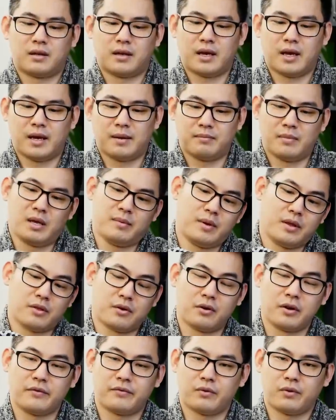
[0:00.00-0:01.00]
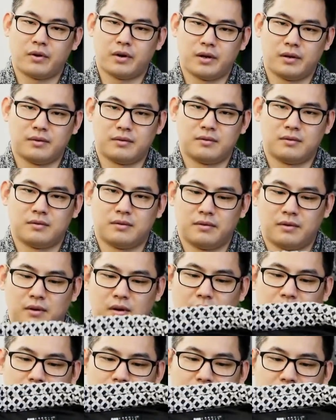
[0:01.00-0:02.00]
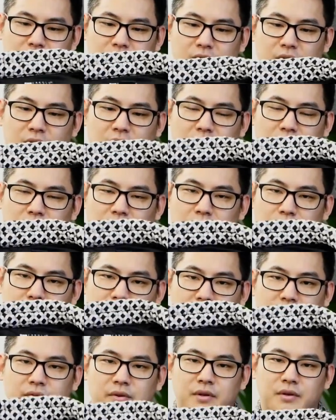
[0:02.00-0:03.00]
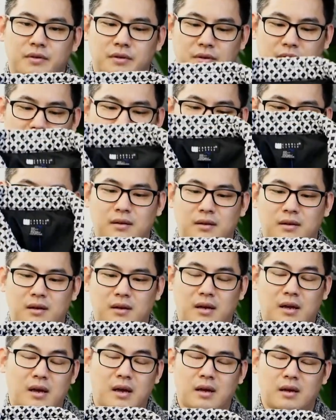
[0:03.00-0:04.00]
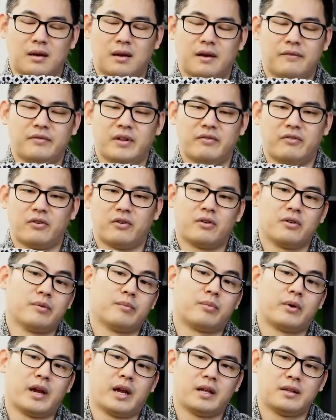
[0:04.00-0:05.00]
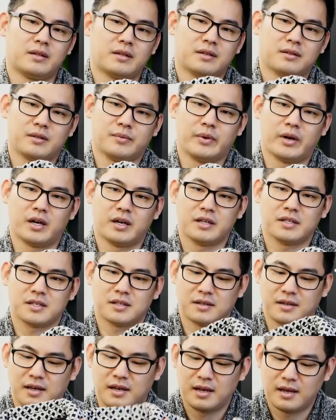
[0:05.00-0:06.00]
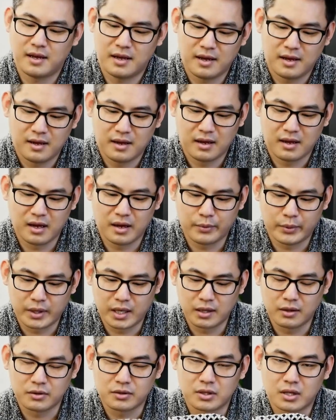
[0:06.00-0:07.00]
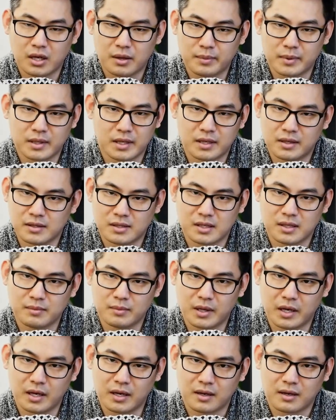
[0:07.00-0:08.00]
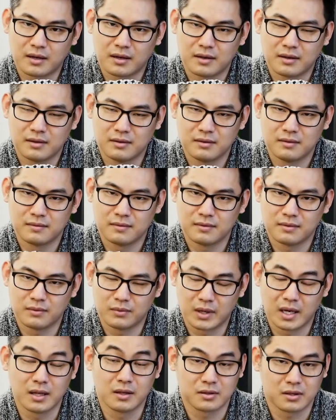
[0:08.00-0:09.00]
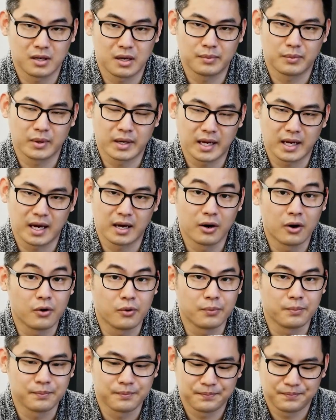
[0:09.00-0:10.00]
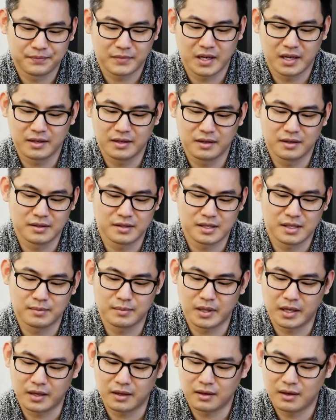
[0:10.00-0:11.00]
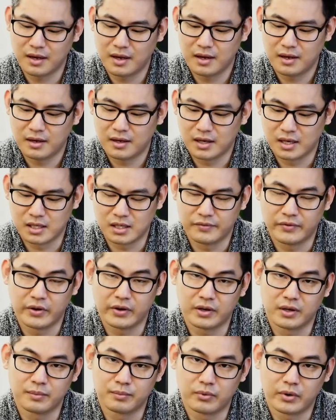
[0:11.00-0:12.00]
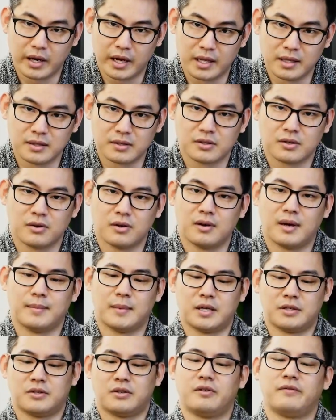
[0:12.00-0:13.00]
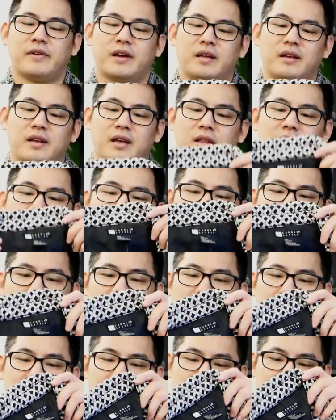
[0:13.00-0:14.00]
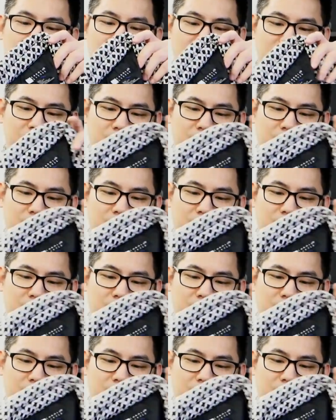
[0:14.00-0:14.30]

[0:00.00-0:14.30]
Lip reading: get maybe 30 for it based on the material. I've never heard of the brand, to be honest. And when I looked it up, it didn't seem like, when I looked it up when I got home, it didn't seem like it's a very good brand. So I'm not sure if I can get 30 for this.